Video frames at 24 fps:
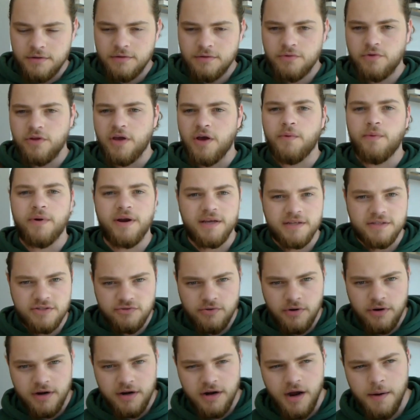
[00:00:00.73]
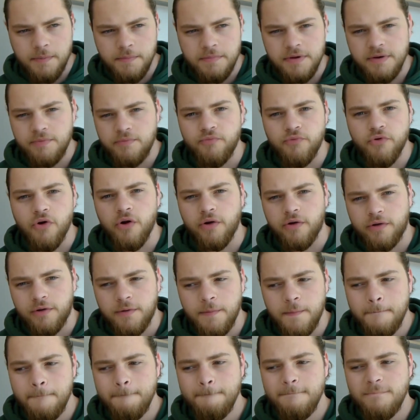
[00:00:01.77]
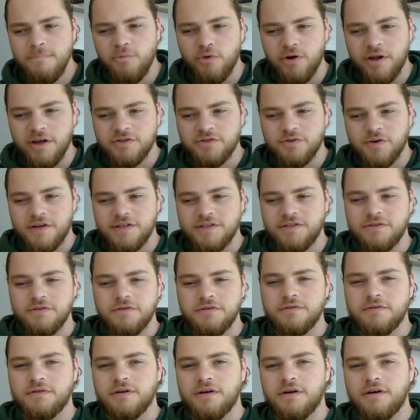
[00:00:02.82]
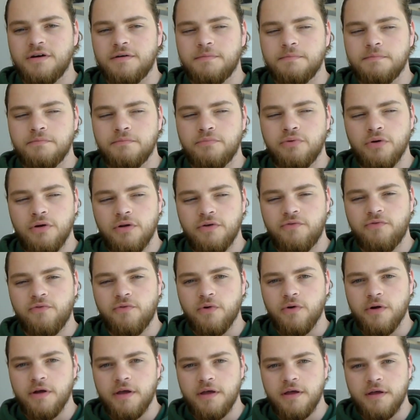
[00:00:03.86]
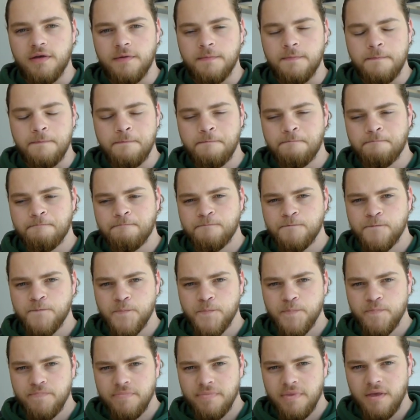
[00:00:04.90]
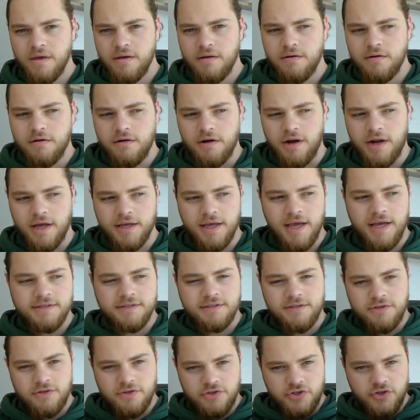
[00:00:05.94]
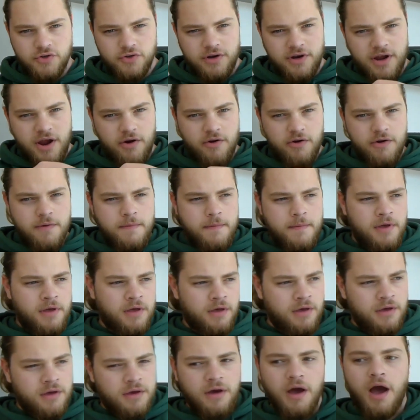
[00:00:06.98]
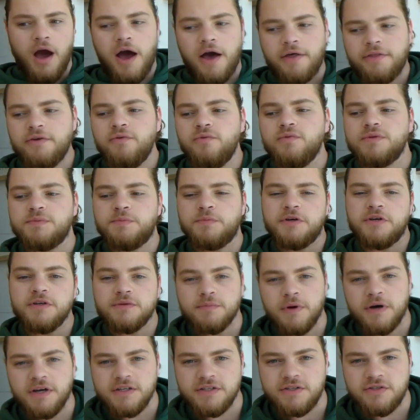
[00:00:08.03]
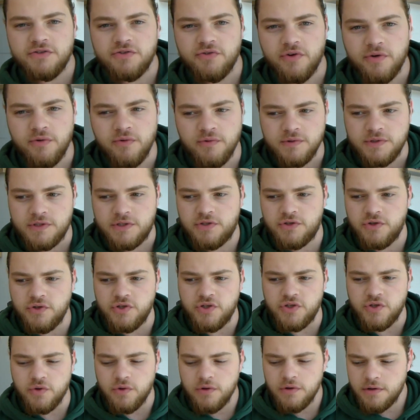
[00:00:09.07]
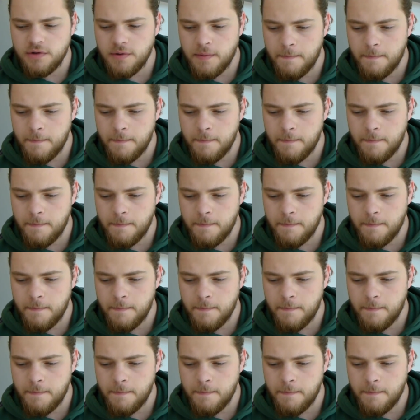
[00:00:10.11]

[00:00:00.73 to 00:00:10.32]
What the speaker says: yeah, when I strung it up, it broke when I tried to pull it for a, like as in to shoot an arrow. I think it was because my string was too short.